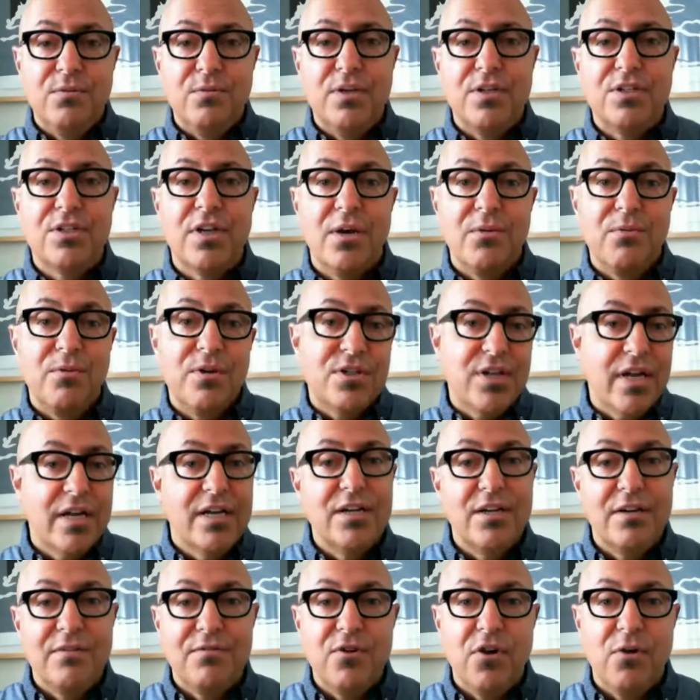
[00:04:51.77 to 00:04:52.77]
which I wish I
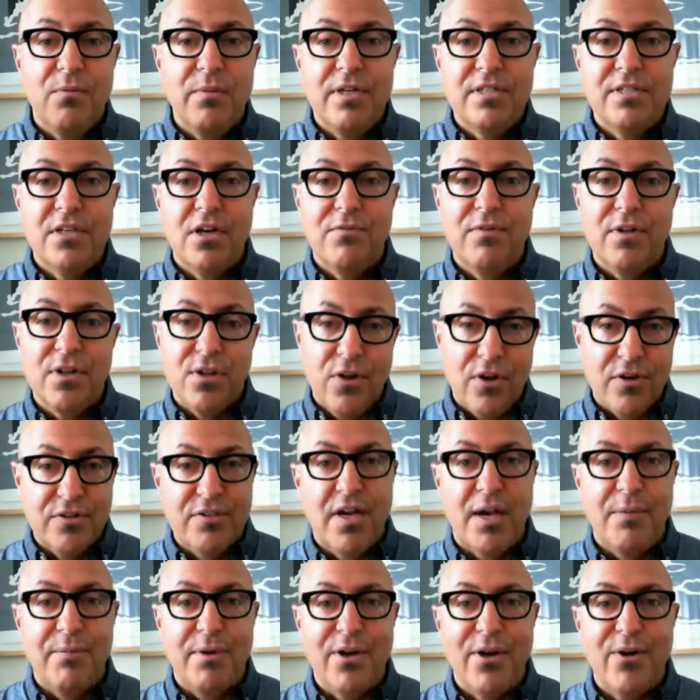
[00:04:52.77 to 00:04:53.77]
could have told myself a long
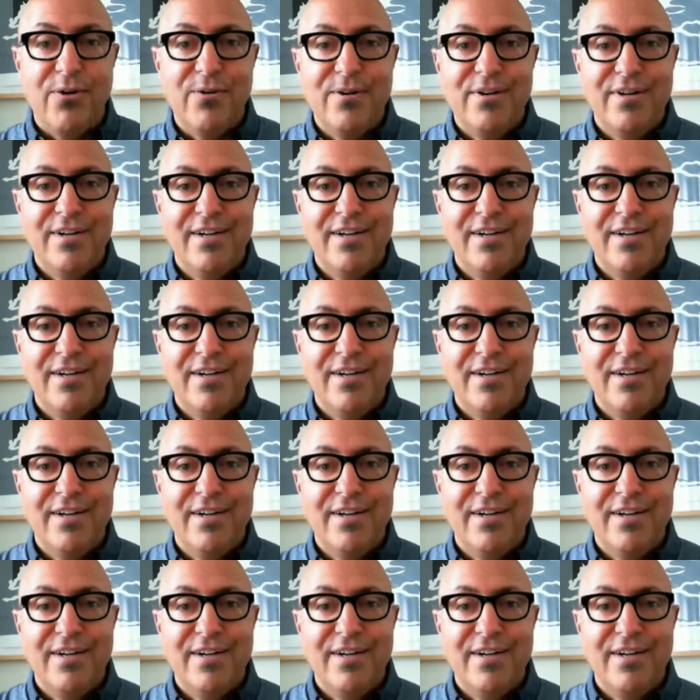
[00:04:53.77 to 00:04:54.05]
time ago.